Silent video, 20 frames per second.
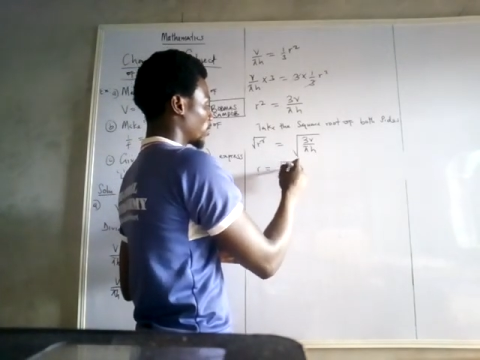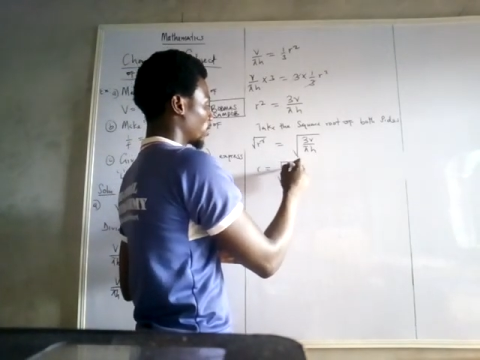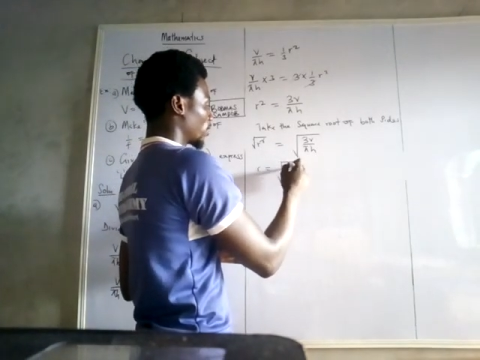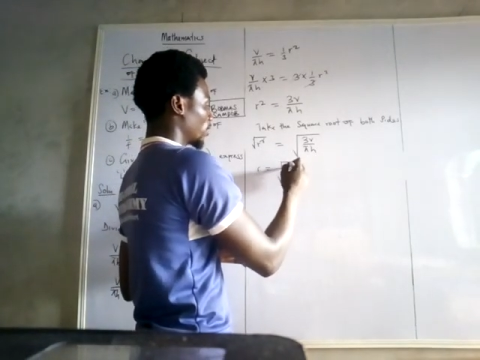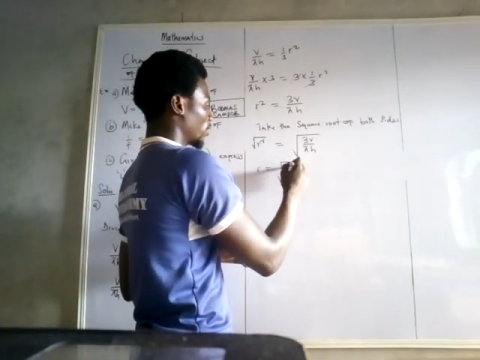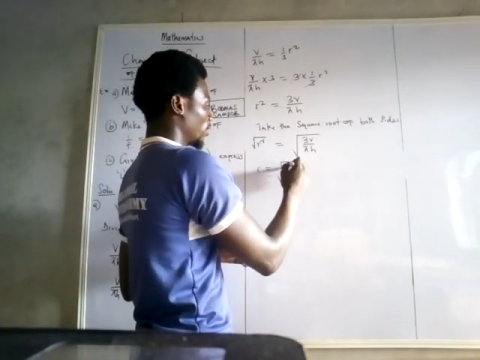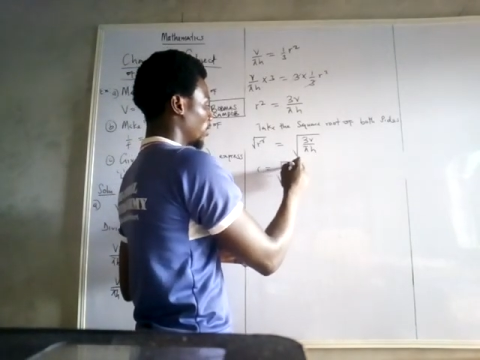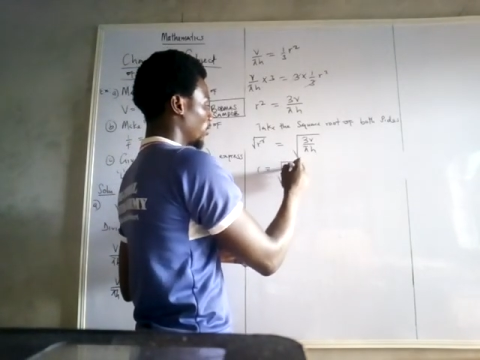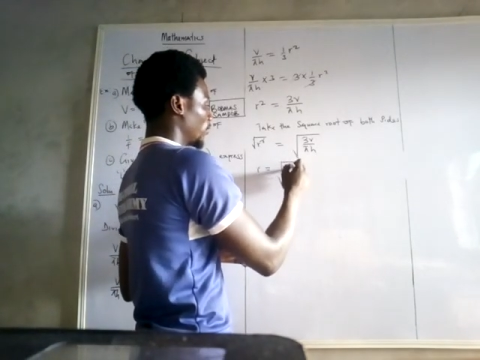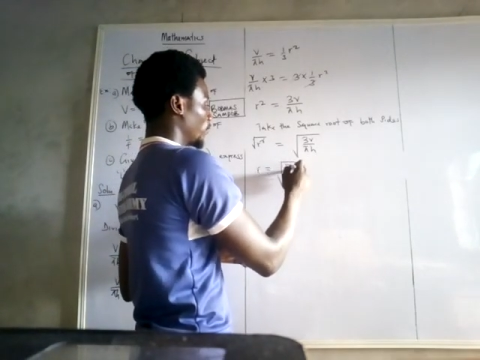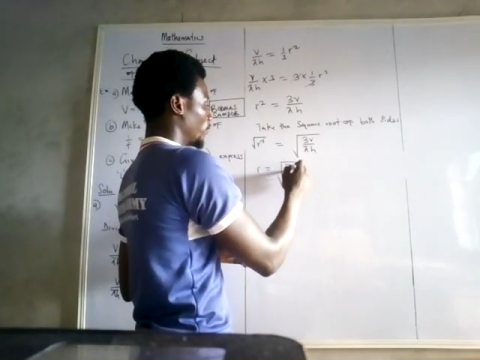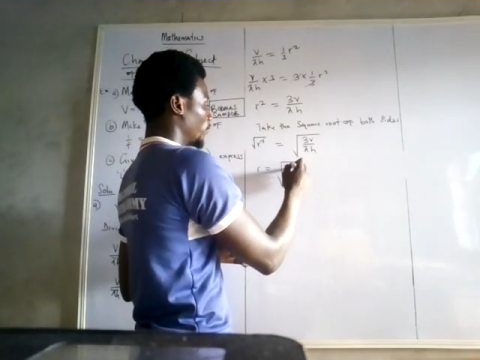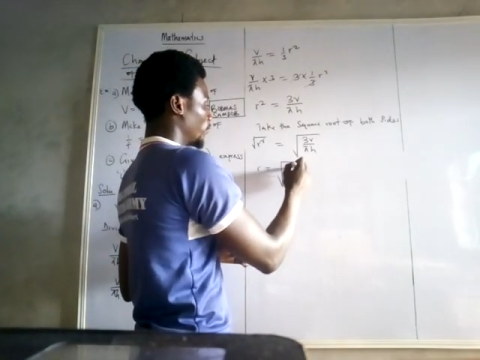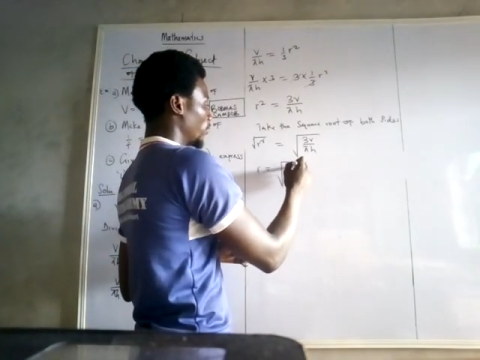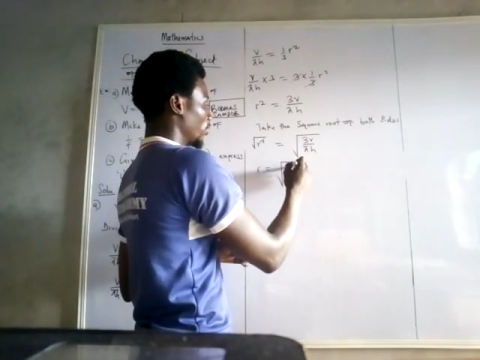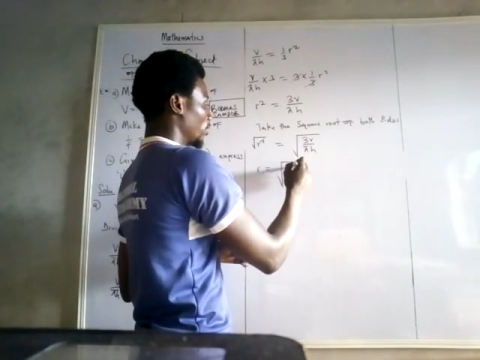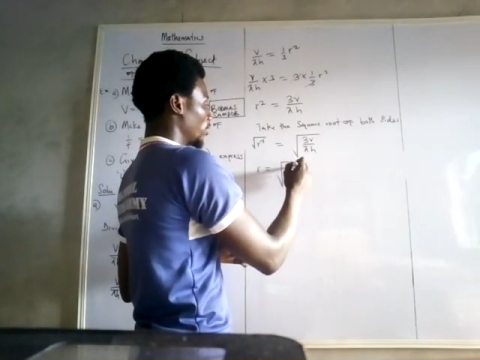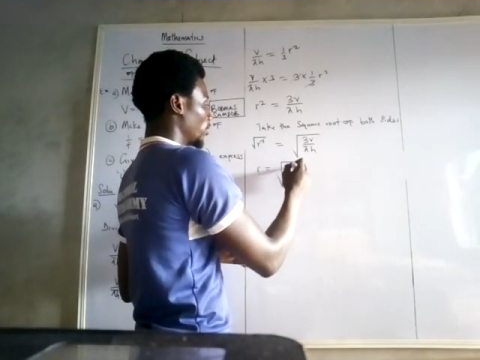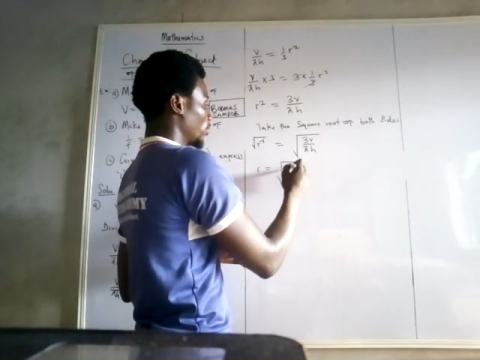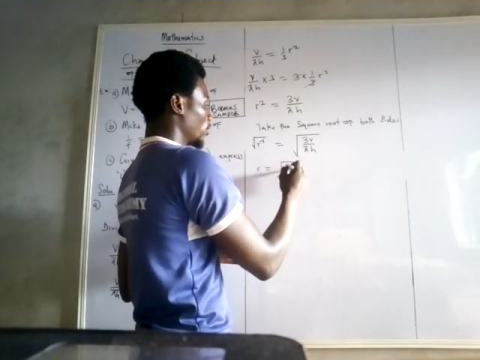
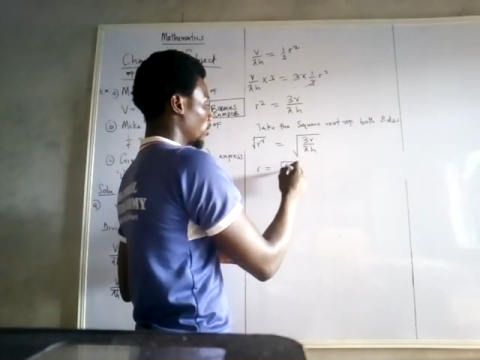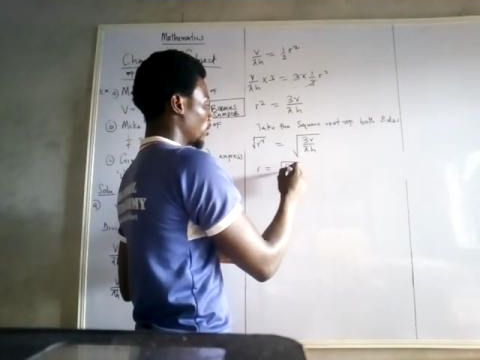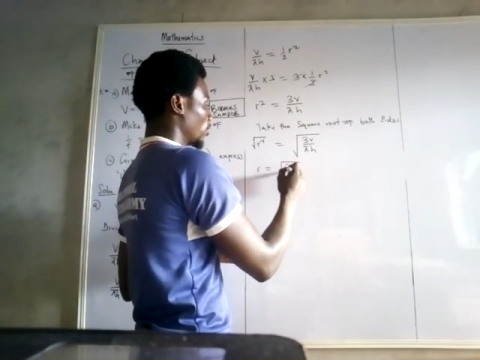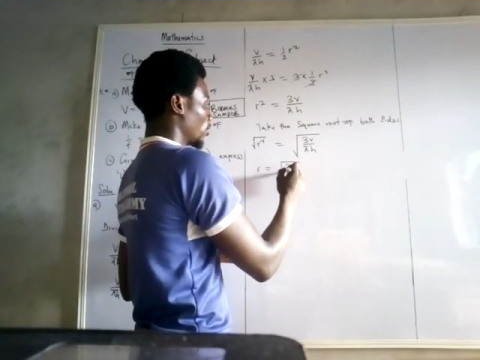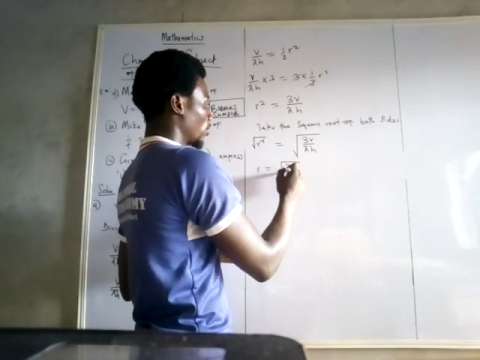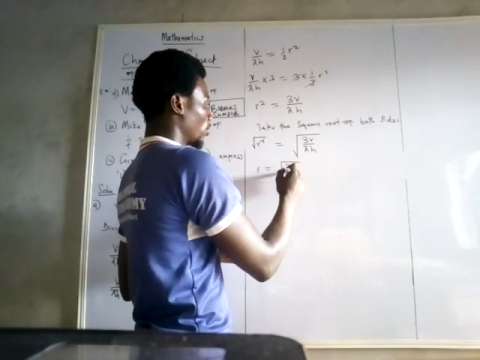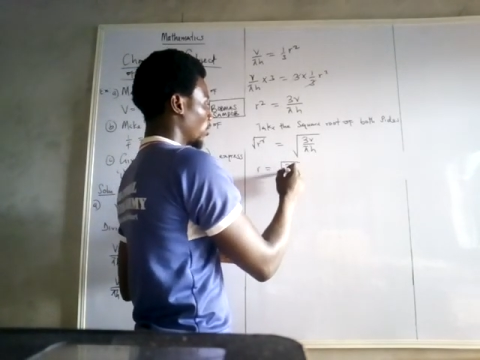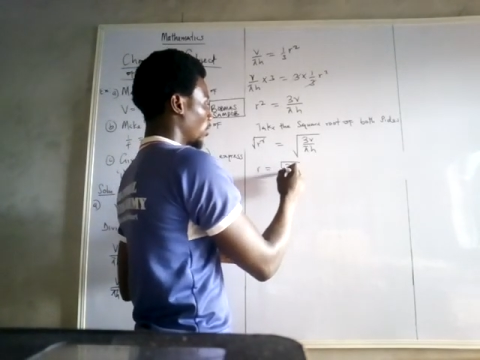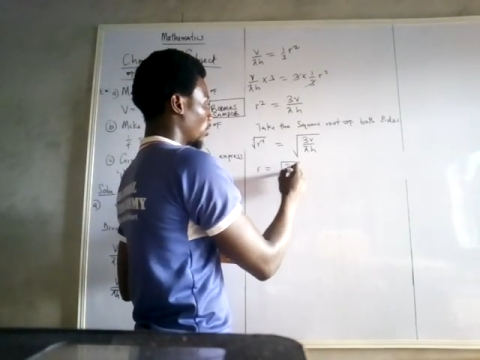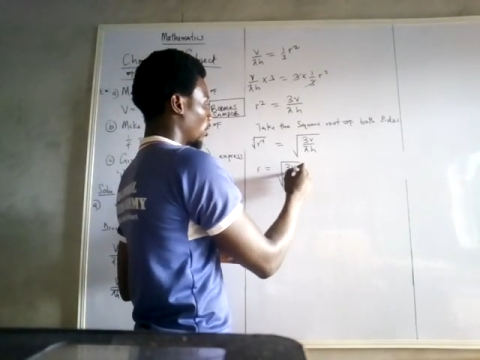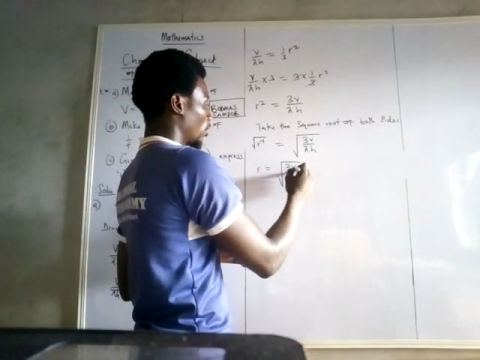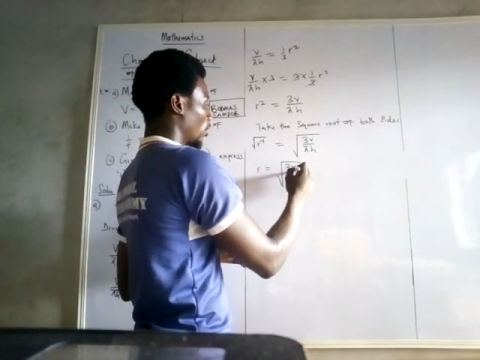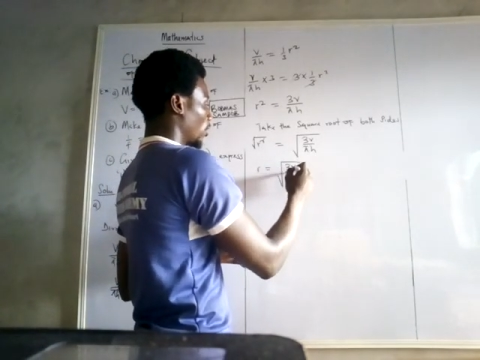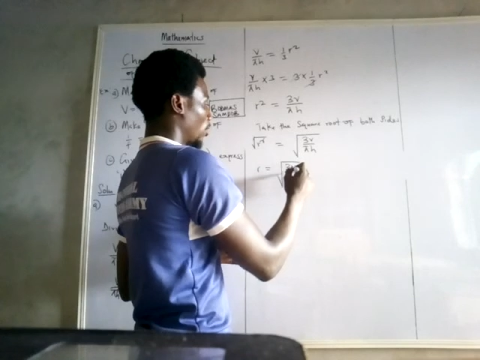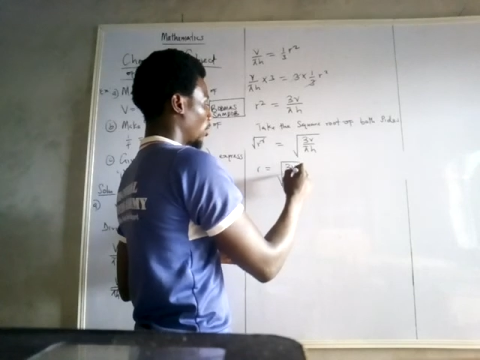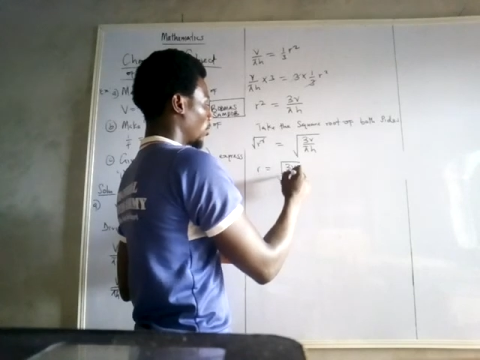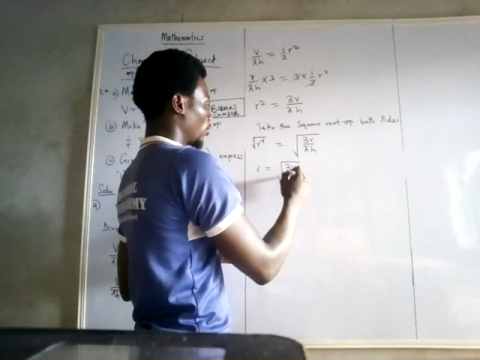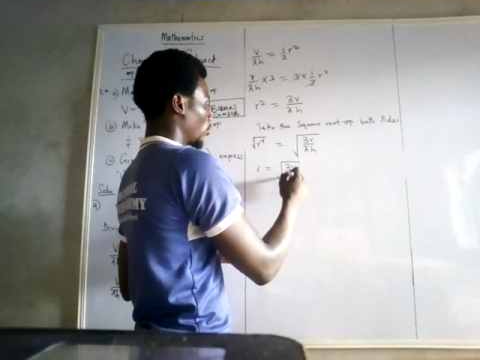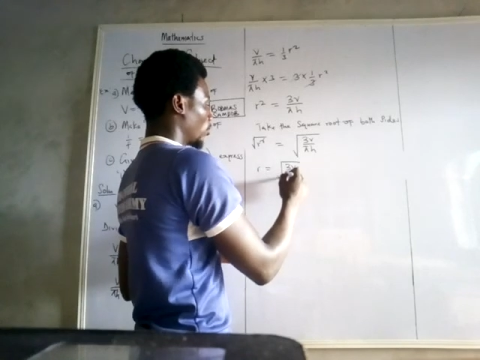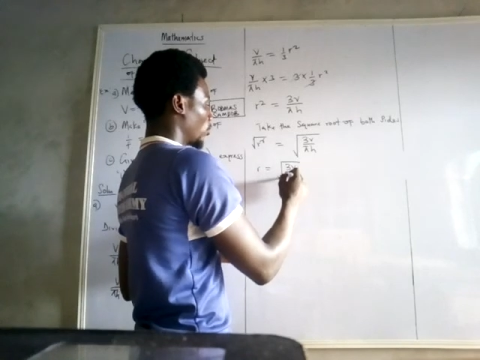3v
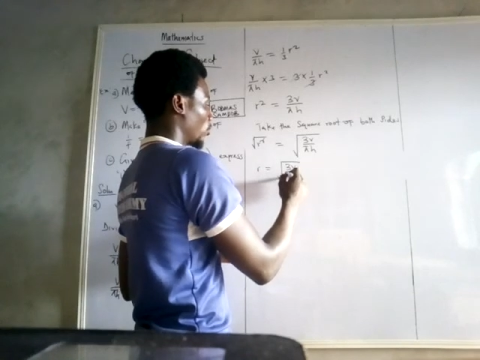all